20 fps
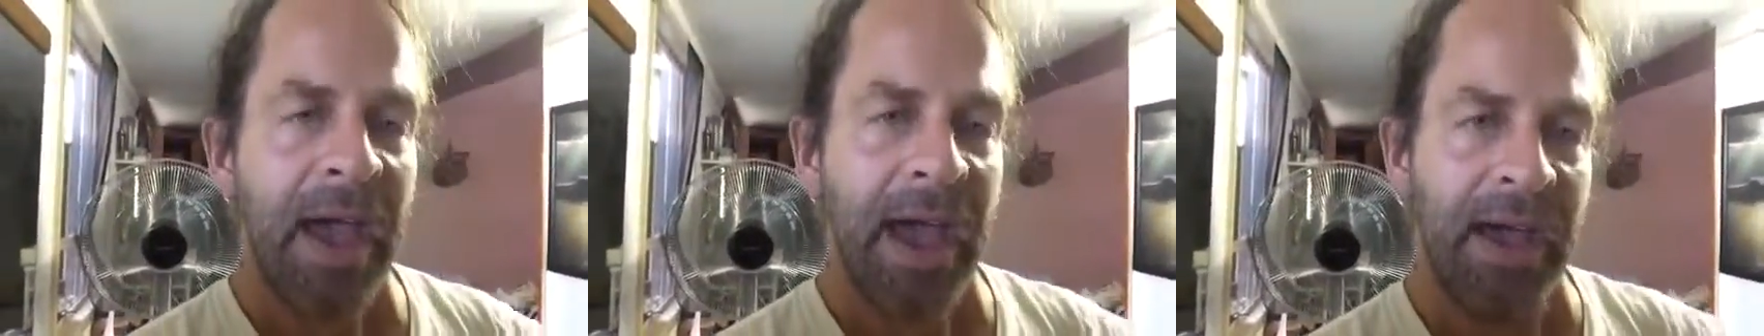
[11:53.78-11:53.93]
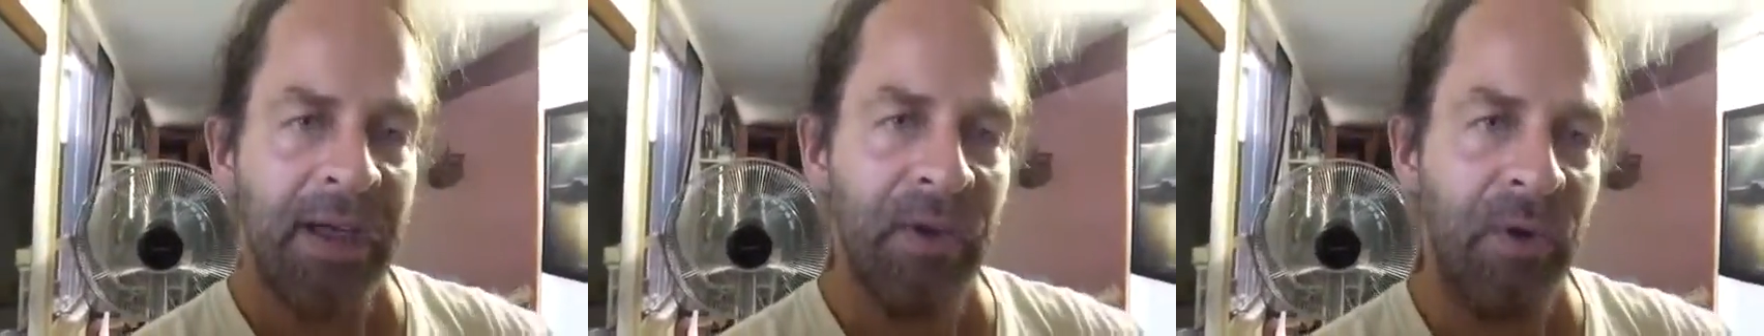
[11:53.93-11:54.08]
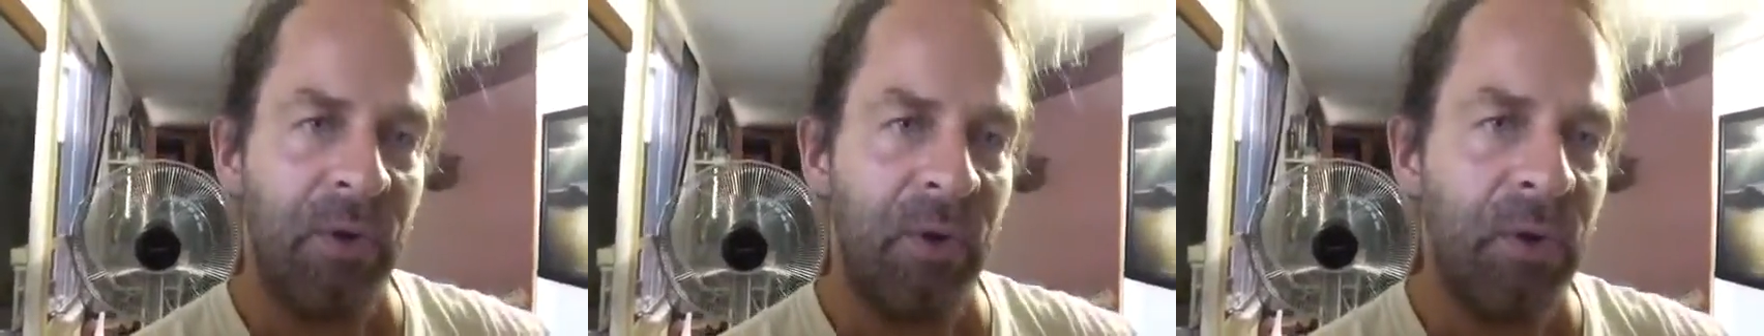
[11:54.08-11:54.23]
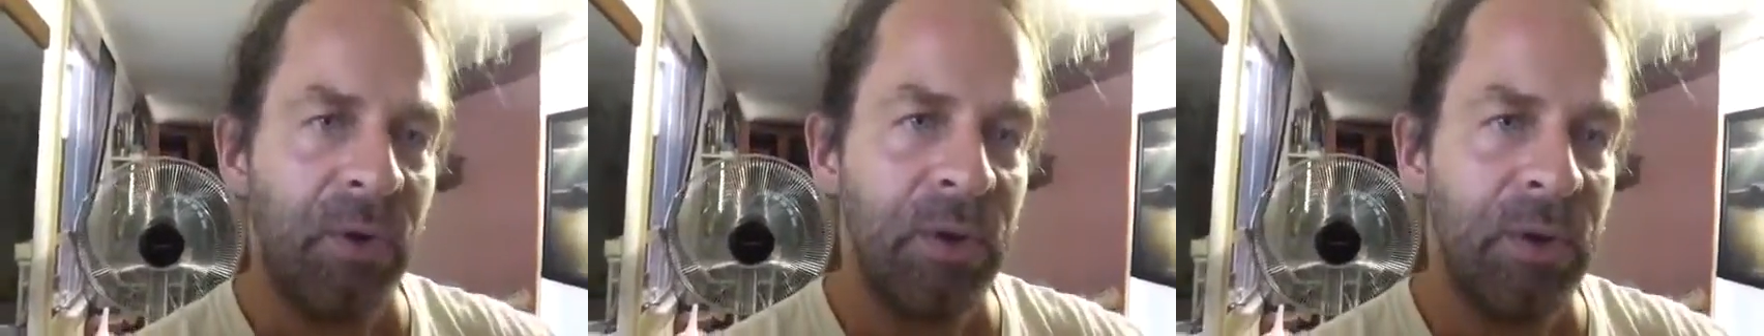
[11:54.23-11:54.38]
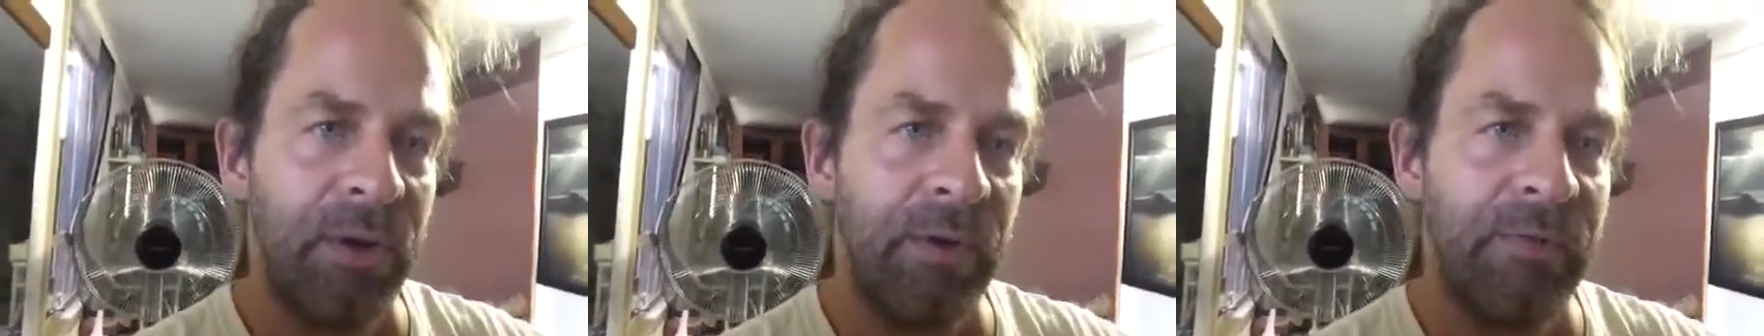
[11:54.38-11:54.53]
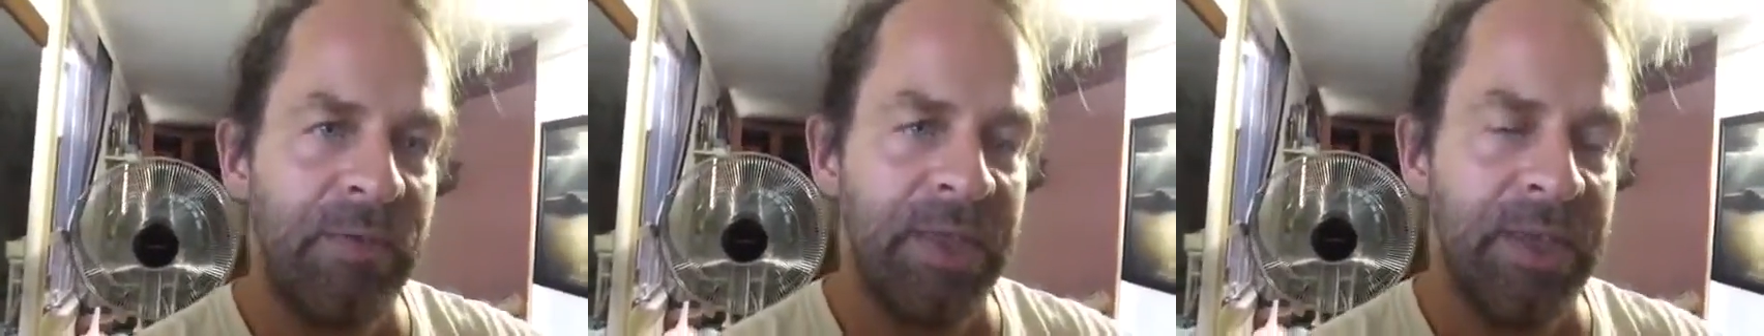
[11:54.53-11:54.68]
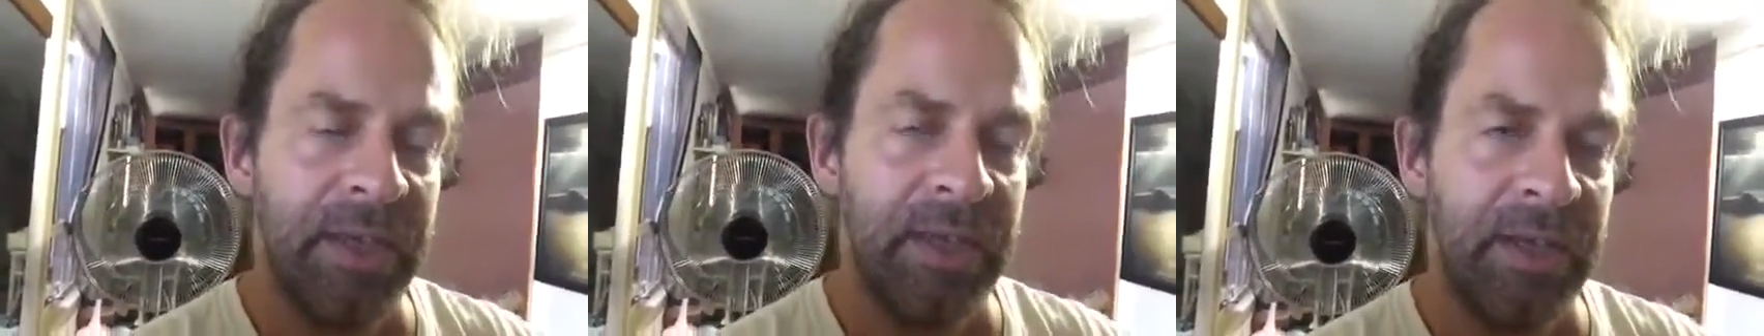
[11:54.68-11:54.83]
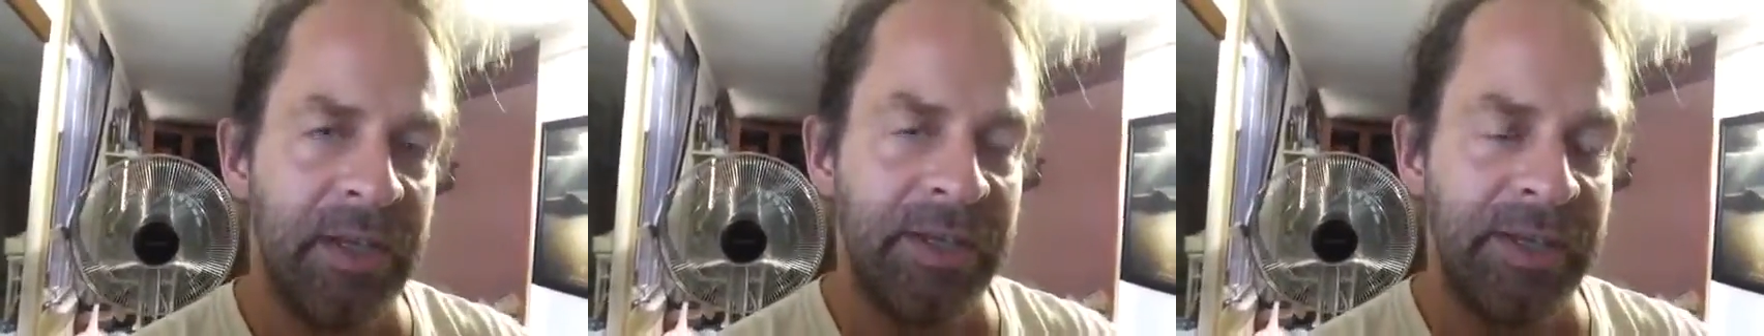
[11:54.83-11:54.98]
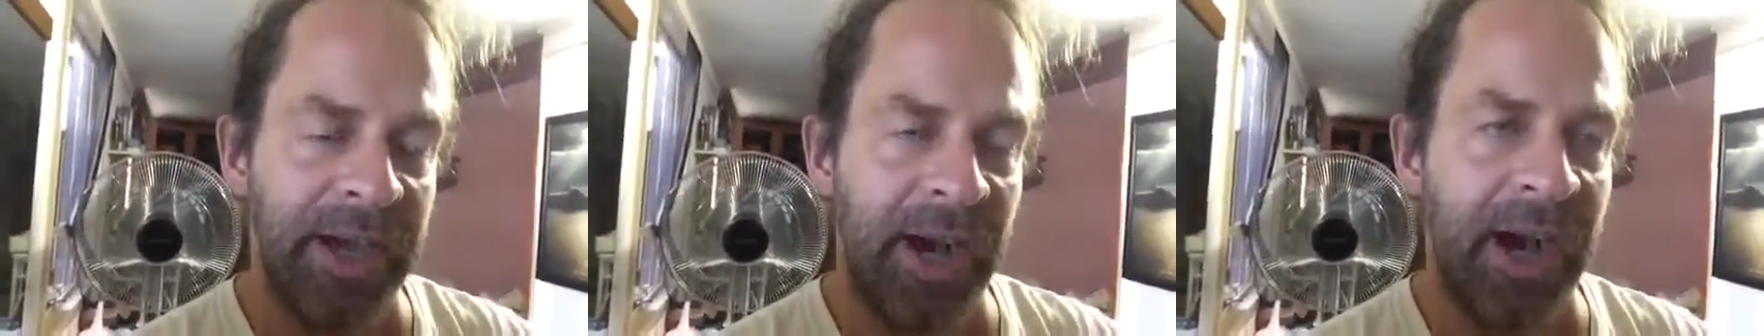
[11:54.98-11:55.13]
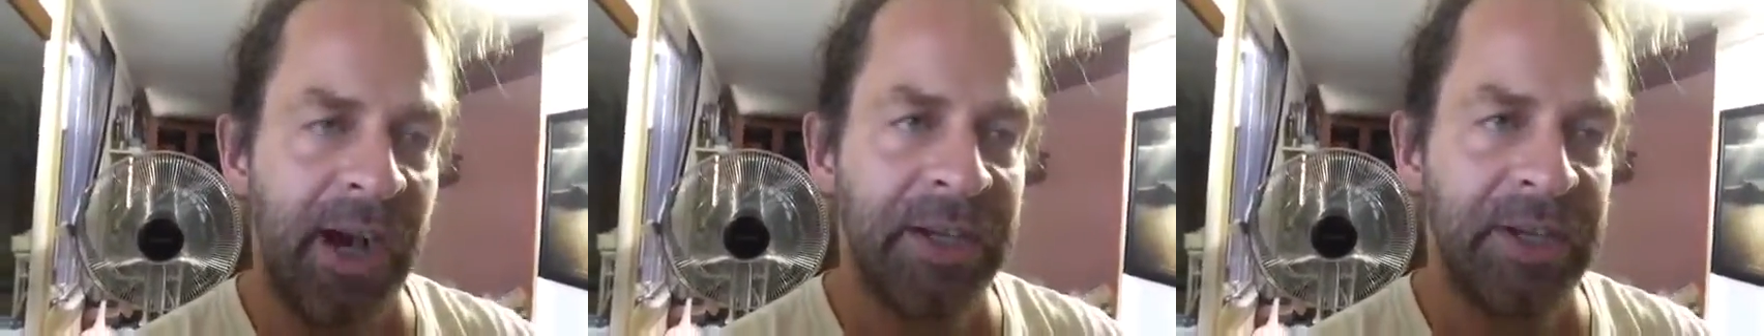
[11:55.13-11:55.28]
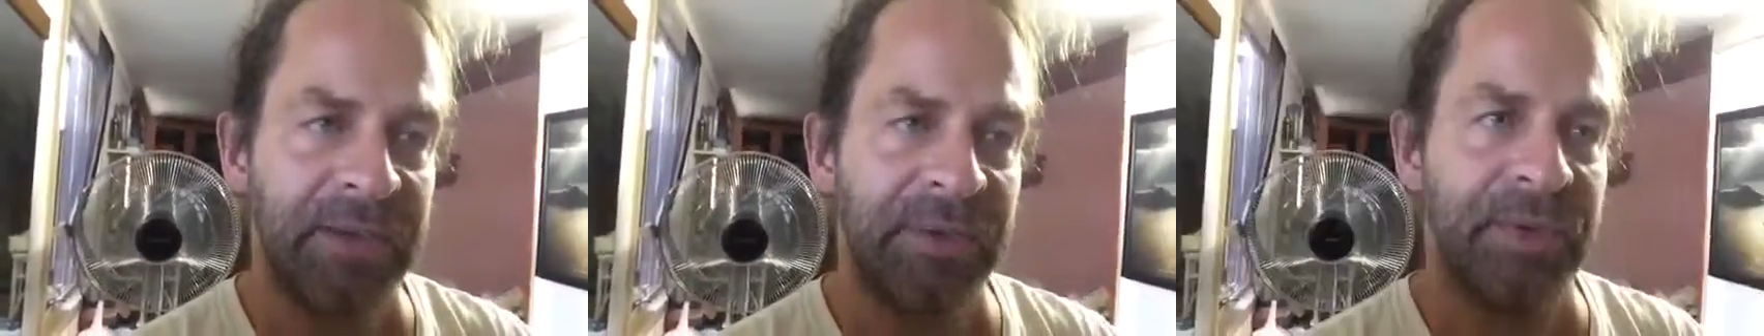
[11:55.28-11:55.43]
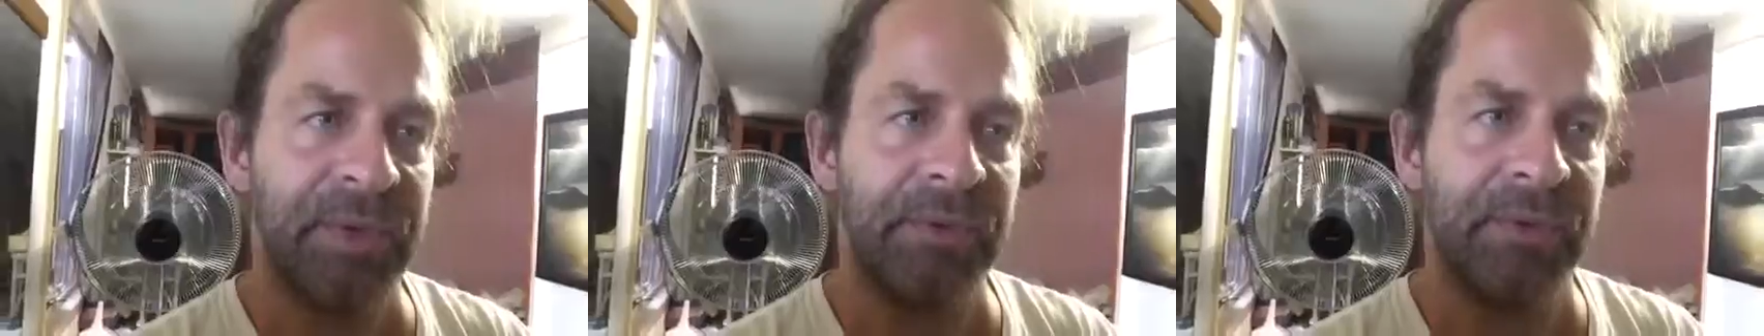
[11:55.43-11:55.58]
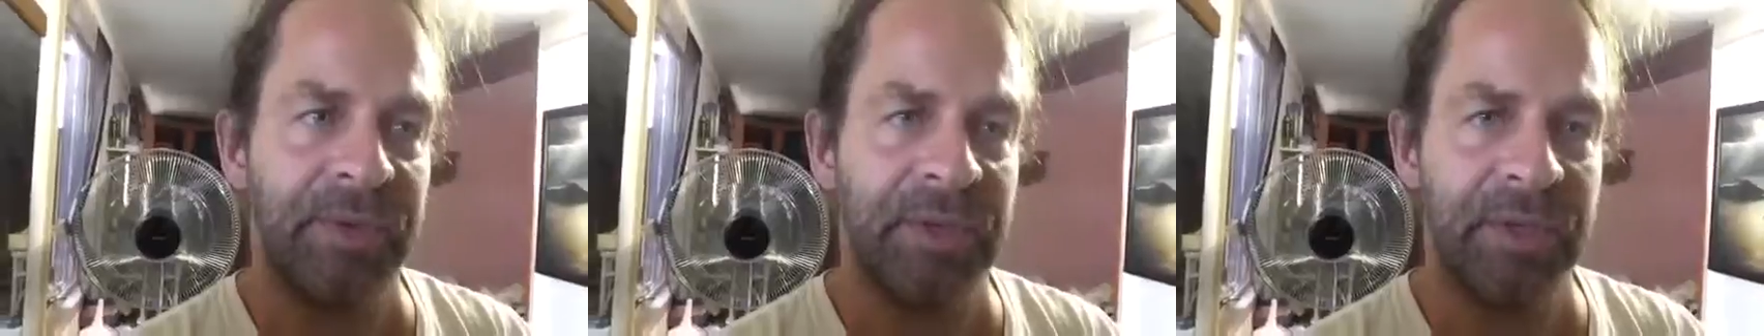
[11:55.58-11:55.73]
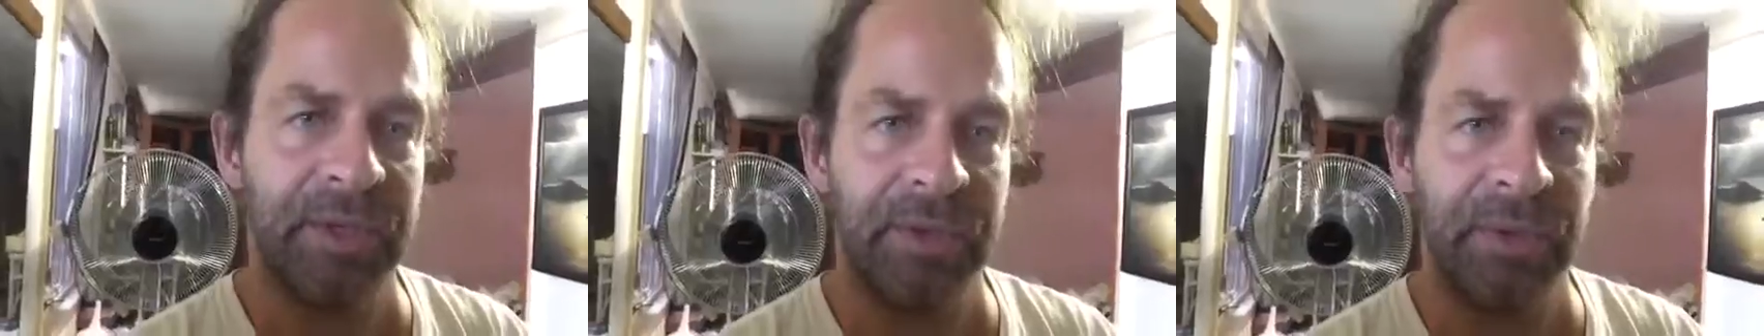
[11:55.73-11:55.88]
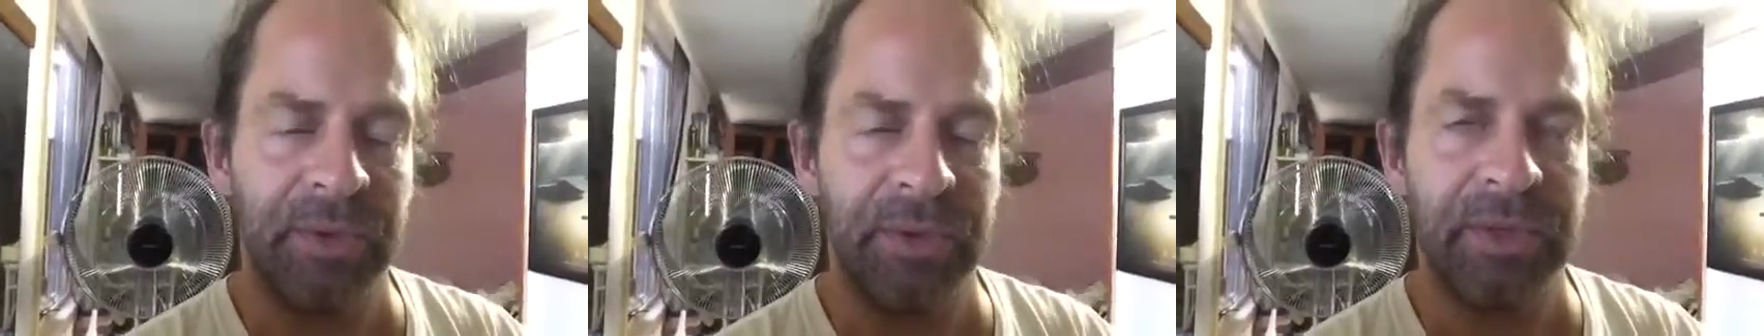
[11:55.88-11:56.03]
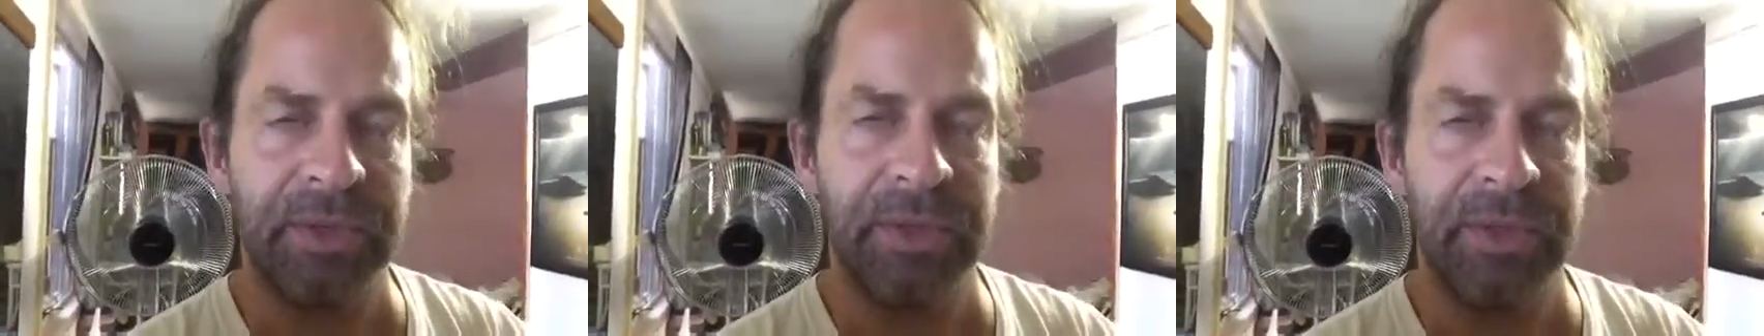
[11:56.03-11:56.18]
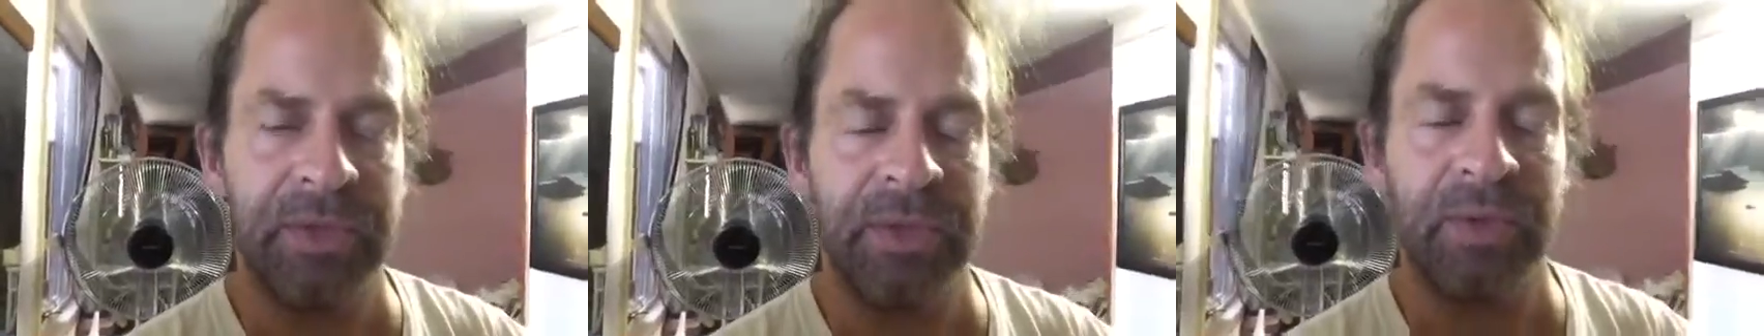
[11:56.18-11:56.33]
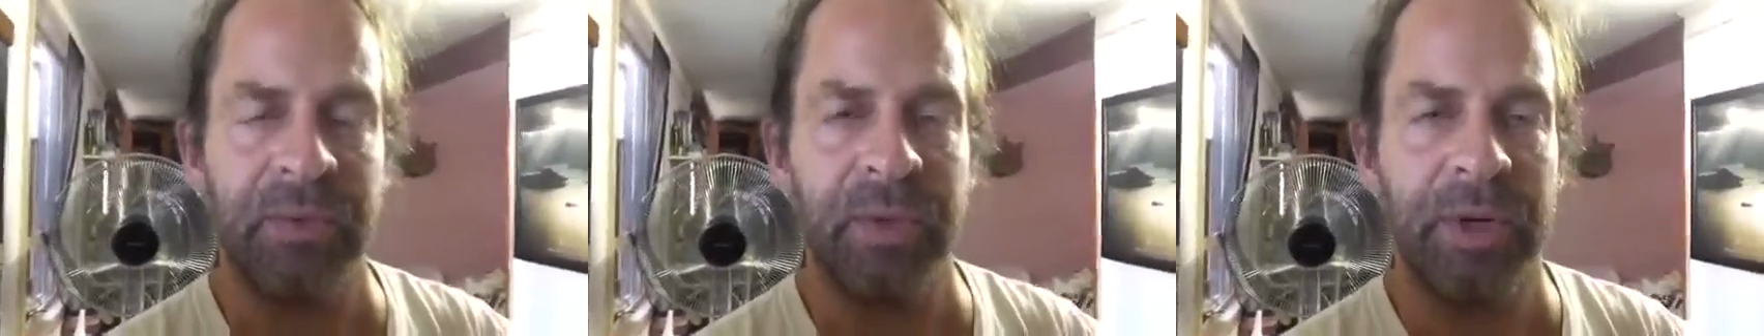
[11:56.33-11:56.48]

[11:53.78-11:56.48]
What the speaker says: And all of the data and resources